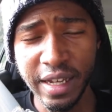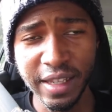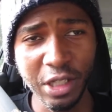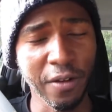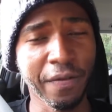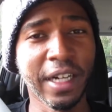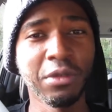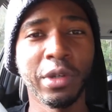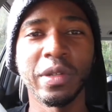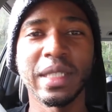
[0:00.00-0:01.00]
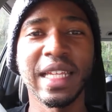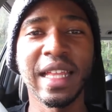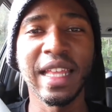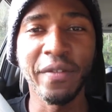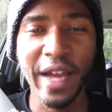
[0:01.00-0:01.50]
That's not fun when you're
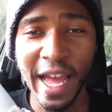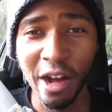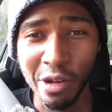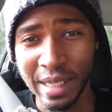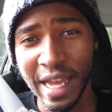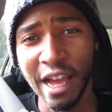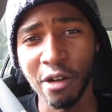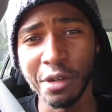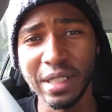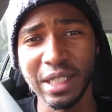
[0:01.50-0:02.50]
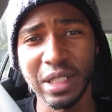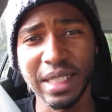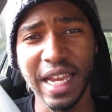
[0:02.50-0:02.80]
sitting there for hours and hours just